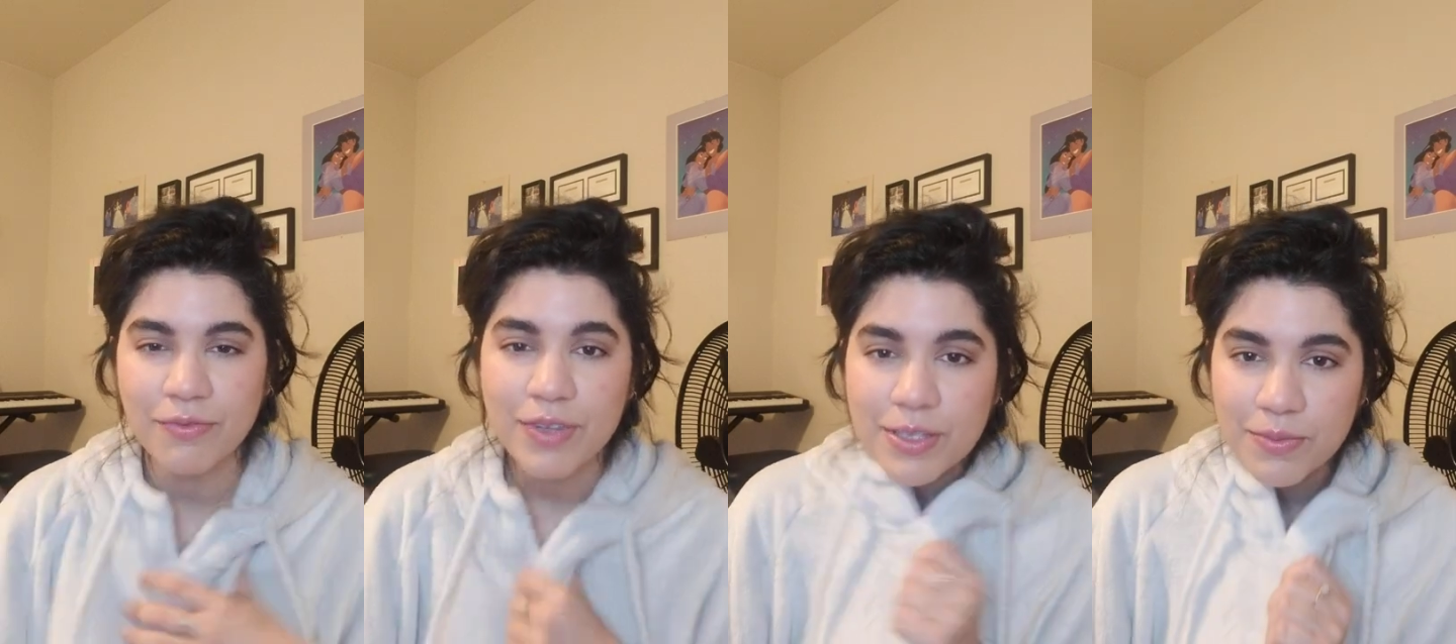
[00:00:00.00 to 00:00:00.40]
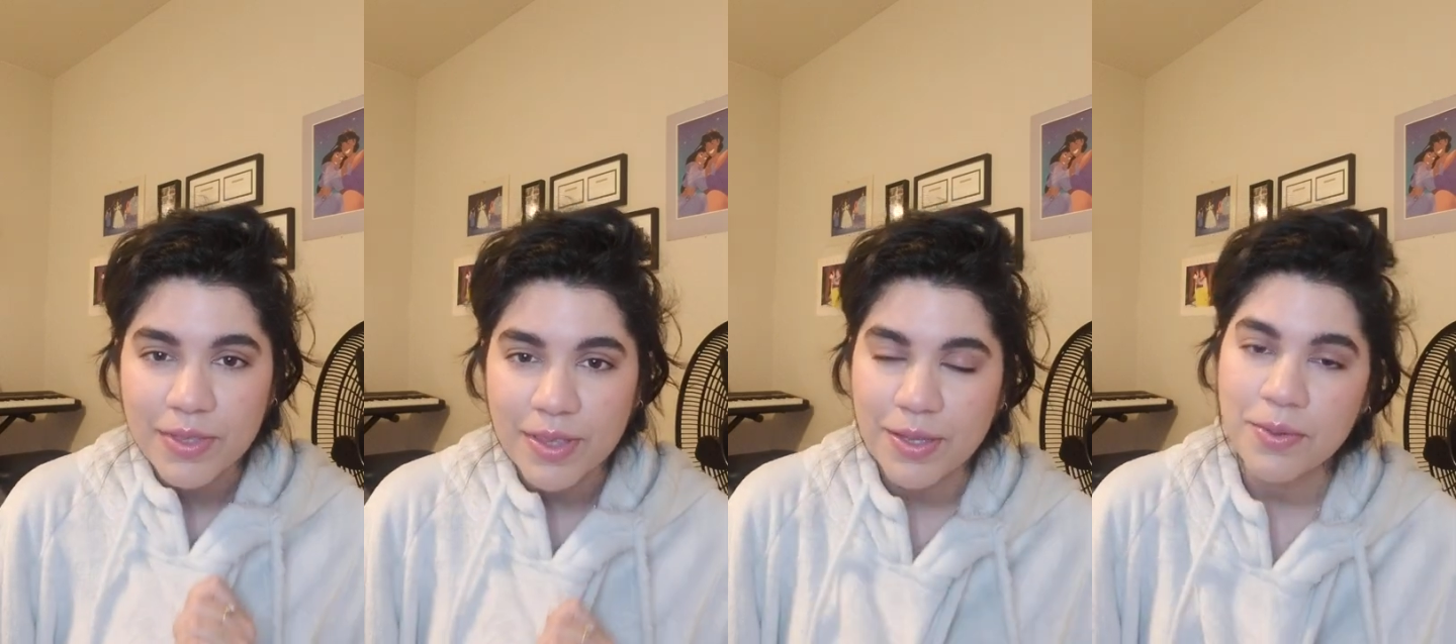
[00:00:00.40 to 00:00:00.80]
fuss
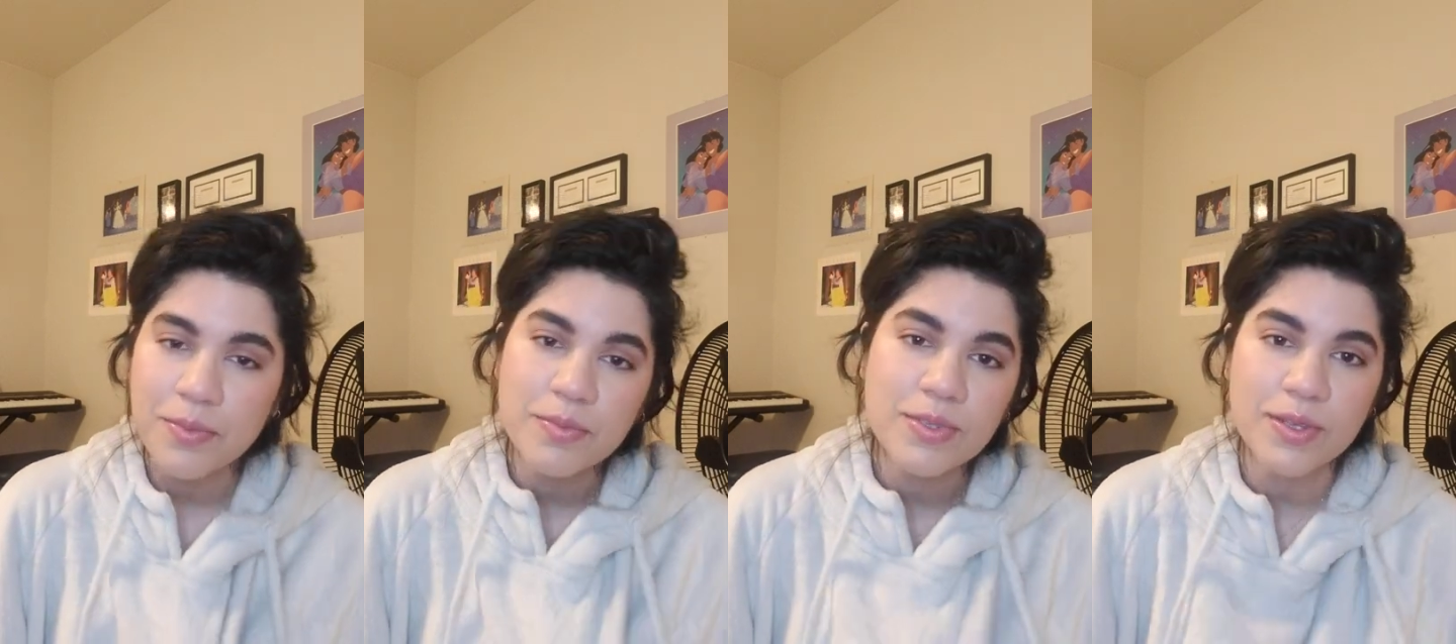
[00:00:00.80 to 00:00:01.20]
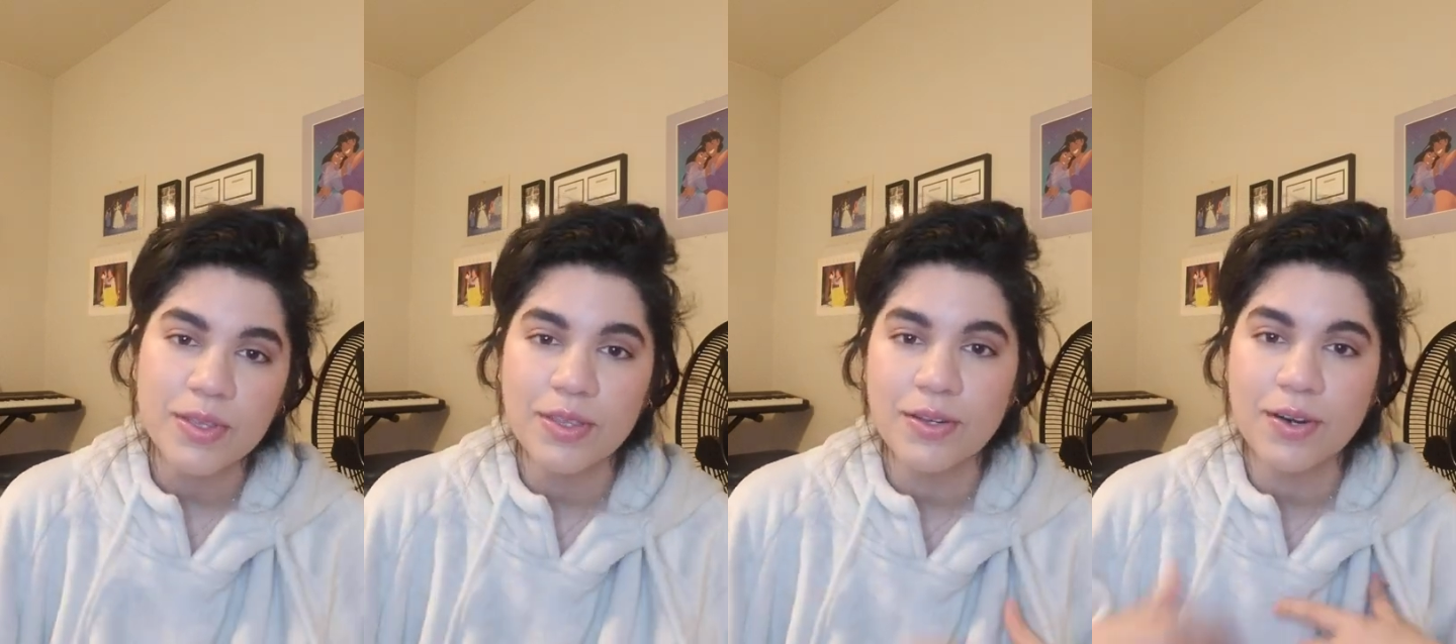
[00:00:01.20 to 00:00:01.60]
with them so
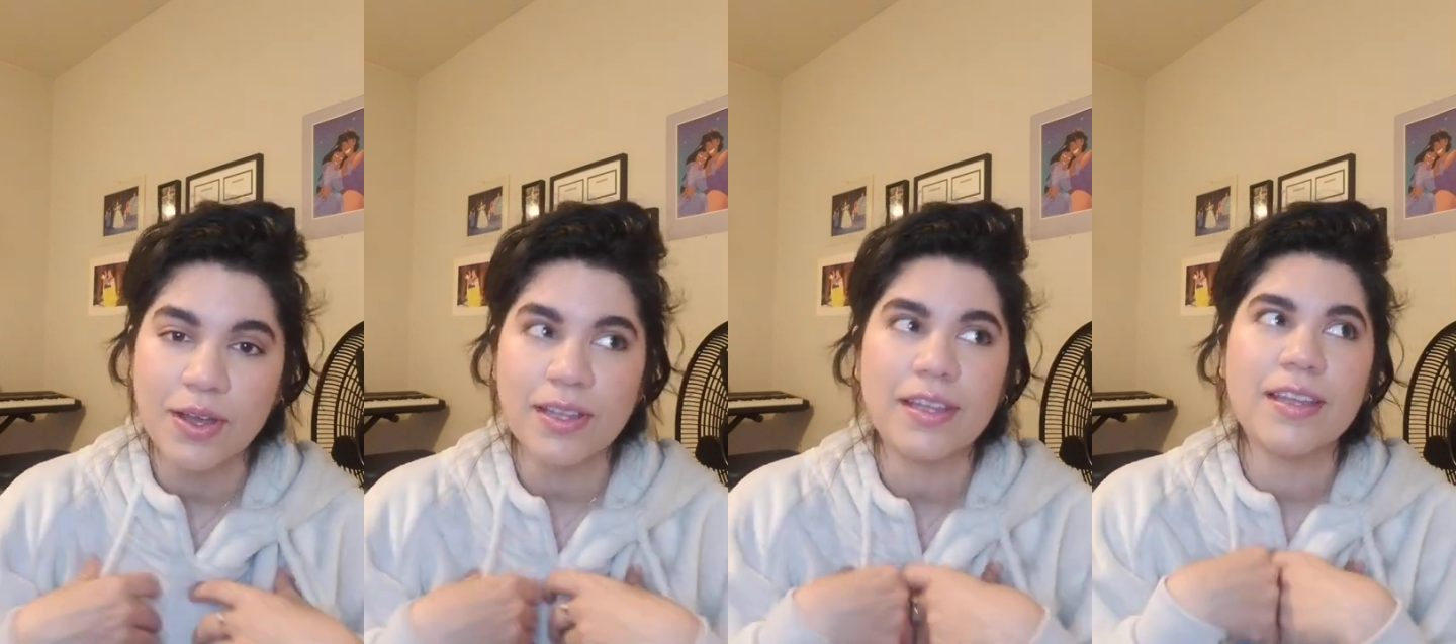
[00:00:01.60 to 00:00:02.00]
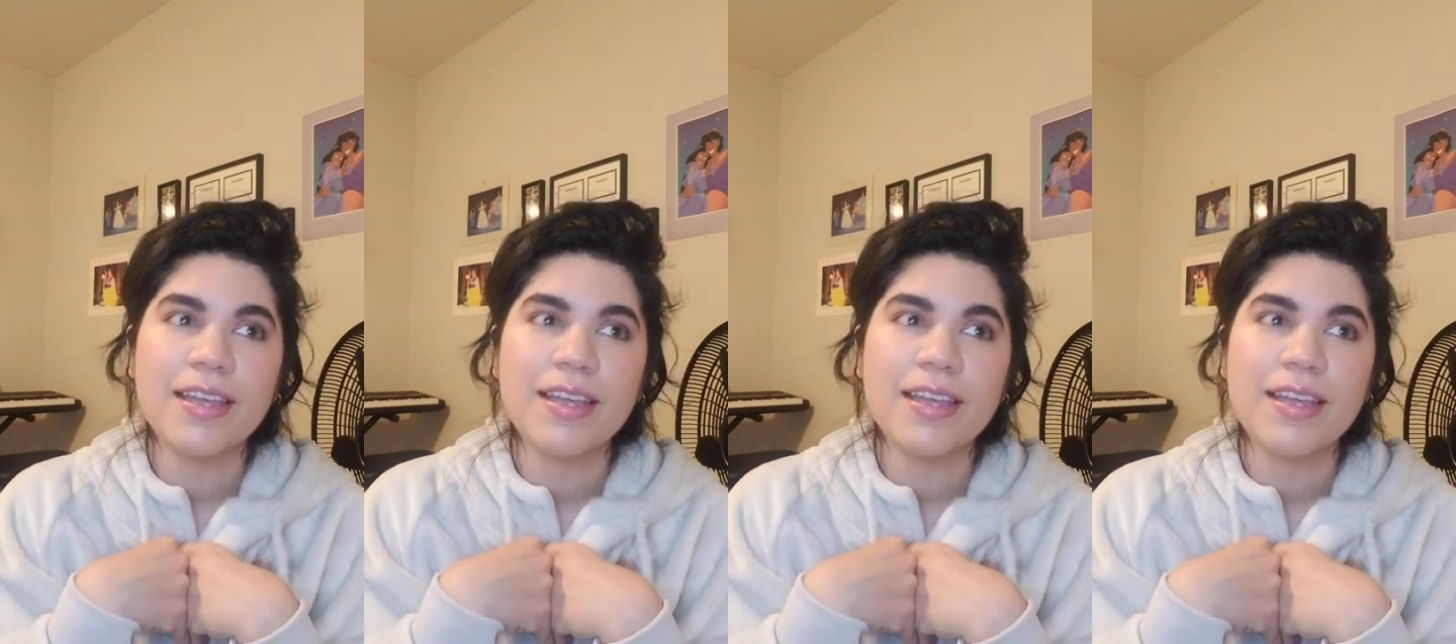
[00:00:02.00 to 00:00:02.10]
that they're not